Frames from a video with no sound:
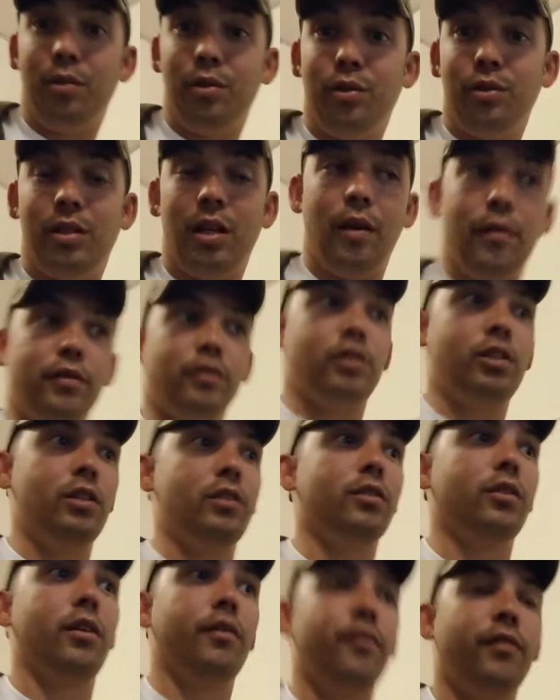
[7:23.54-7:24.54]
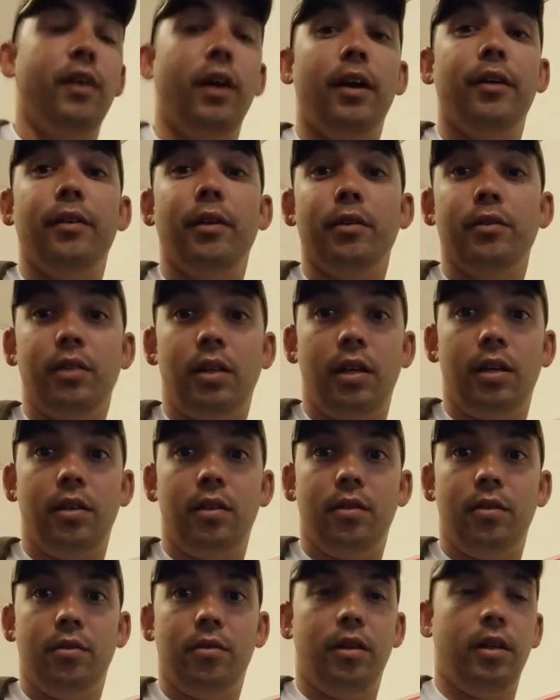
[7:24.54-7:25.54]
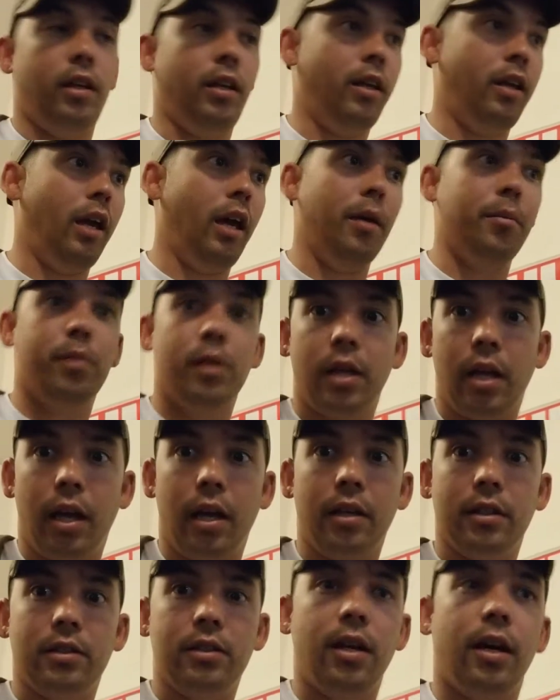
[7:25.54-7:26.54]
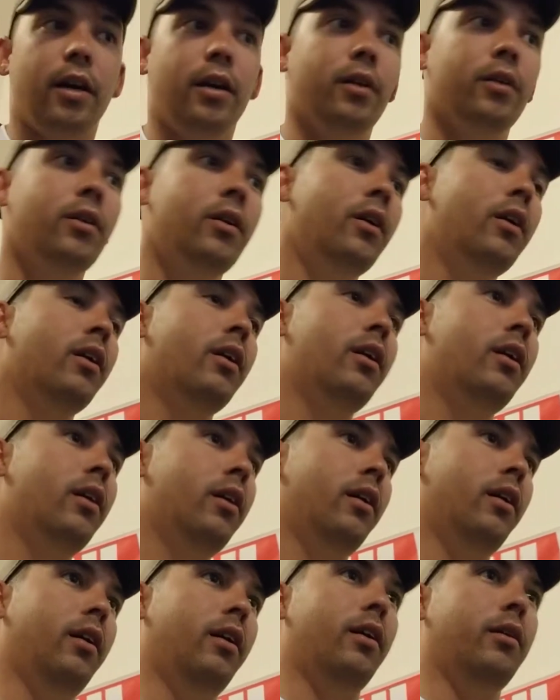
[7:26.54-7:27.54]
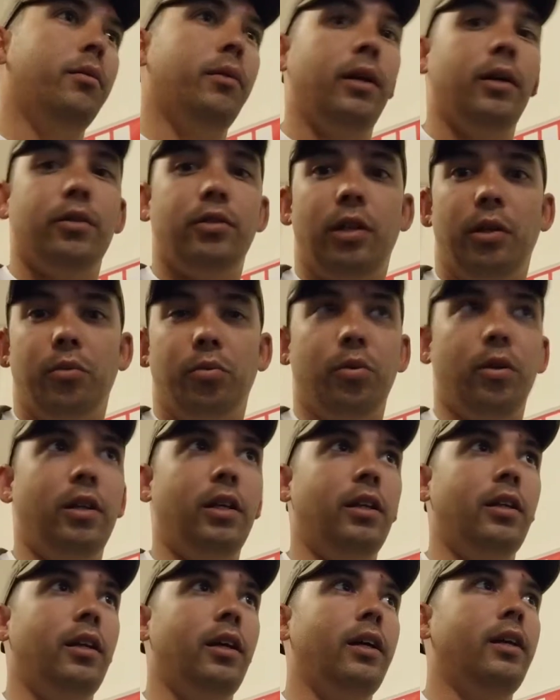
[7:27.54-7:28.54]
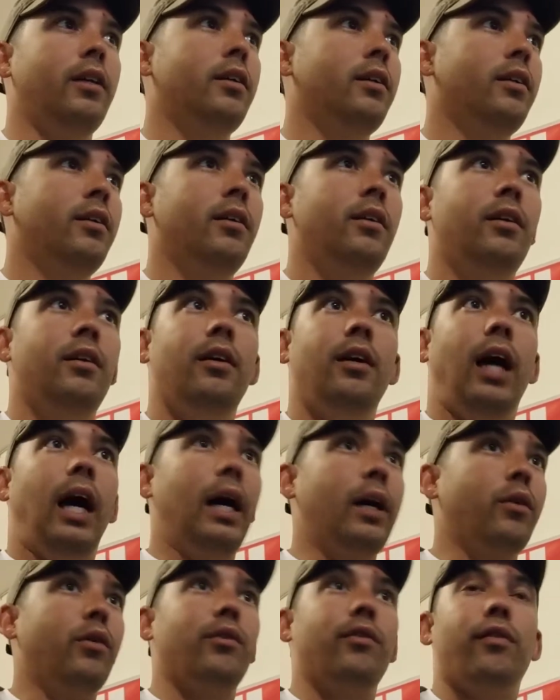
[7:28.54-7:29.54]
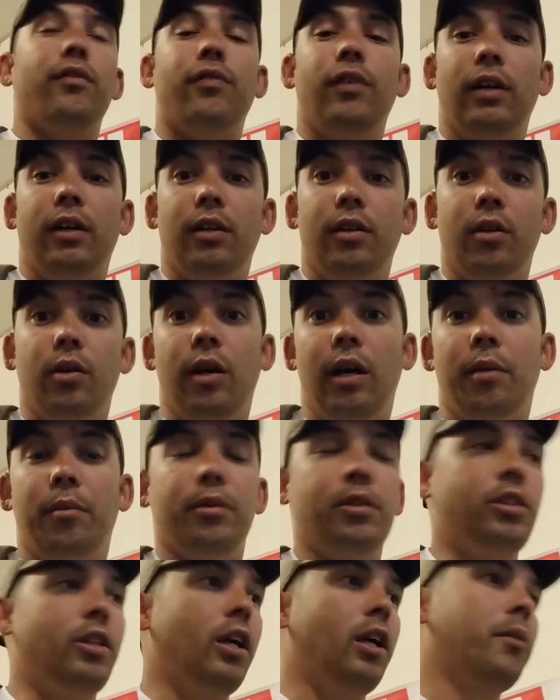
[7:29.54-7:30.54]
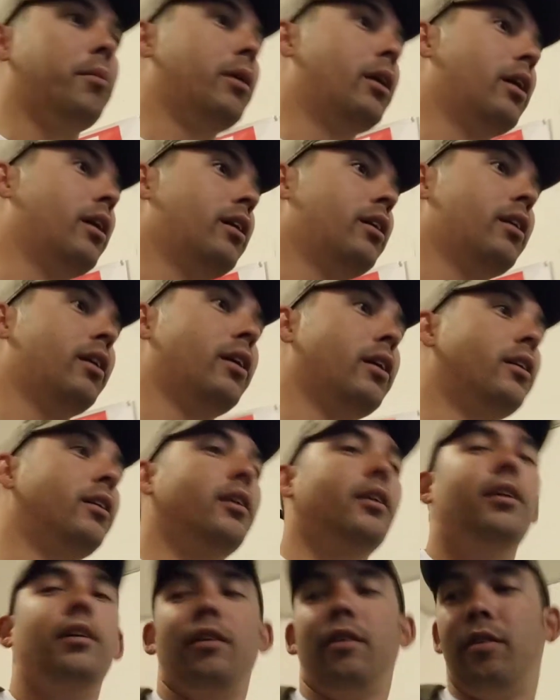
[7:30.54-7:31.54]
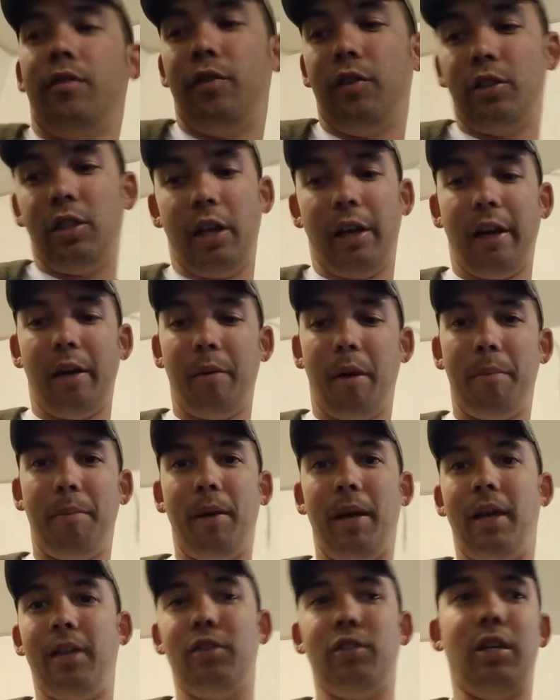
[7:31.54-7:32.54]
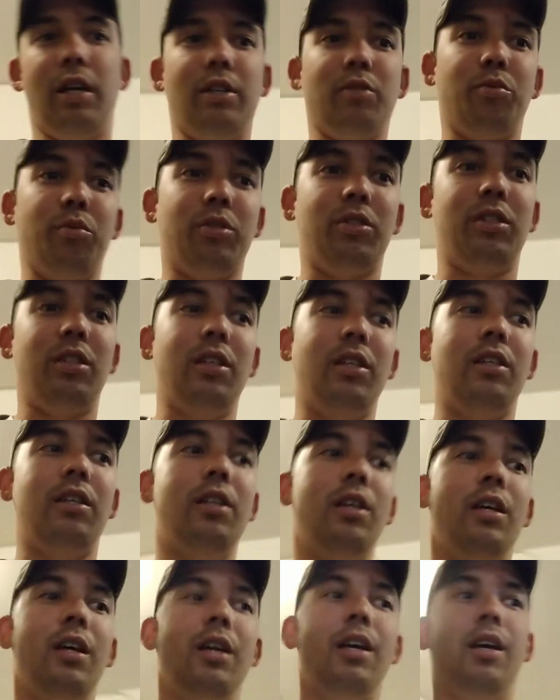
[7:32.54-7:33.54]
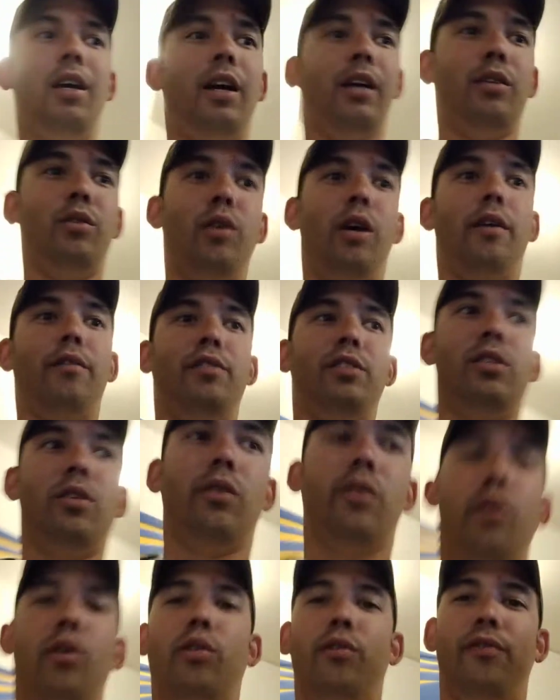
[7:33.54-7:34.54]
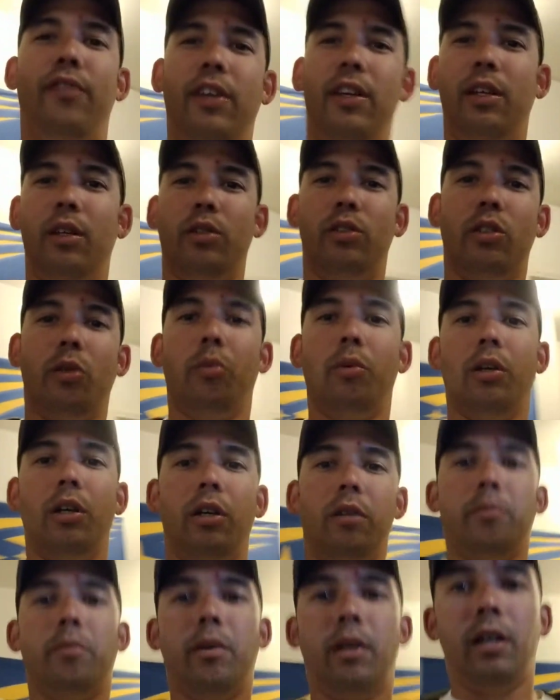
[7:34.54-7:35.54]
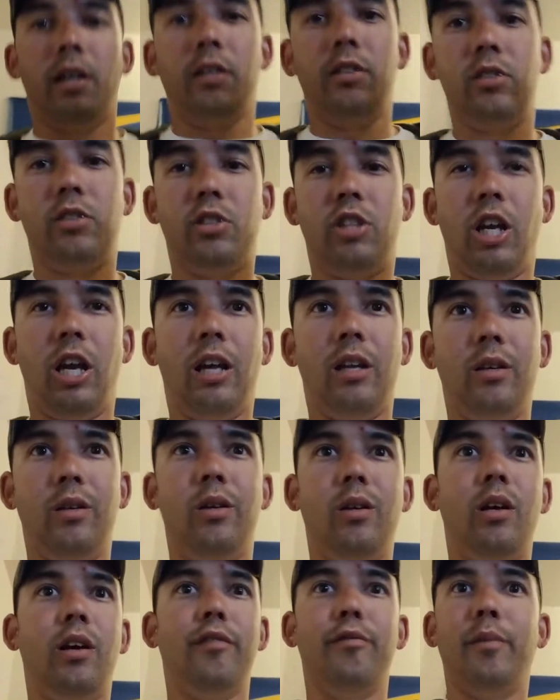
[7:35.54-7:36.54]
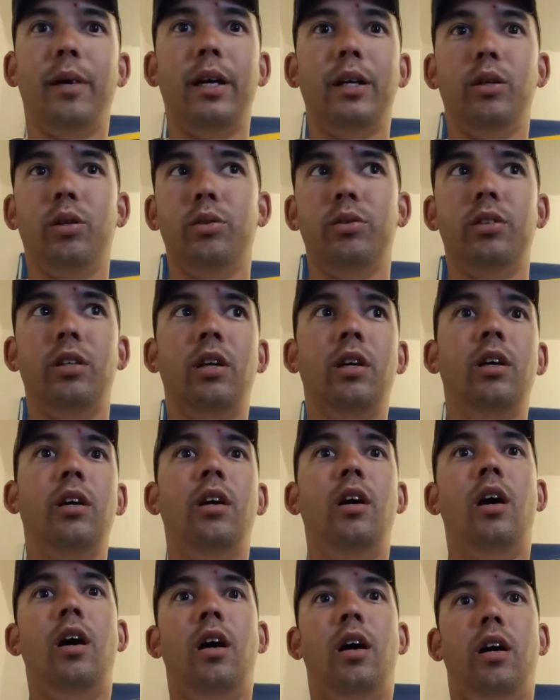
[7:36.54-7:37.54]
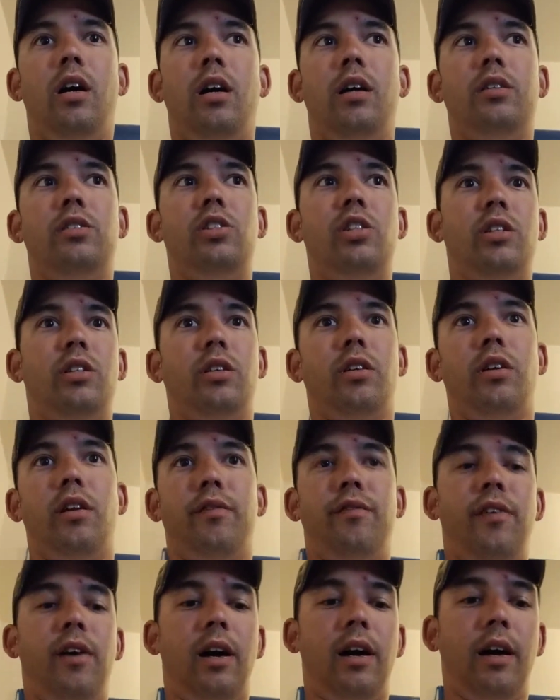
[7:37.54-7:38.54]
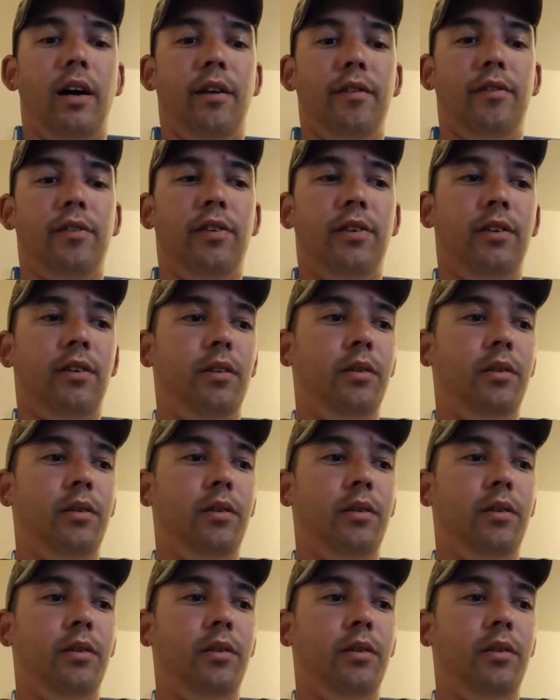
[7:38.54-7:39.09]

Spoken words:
who used to have a G35 that was like camber gang style, where I was like running like, I don't even fucking know how much camber. Like, if you check out my page, you guys will see it. I do have still an old video somewhere on my channel of my old G35,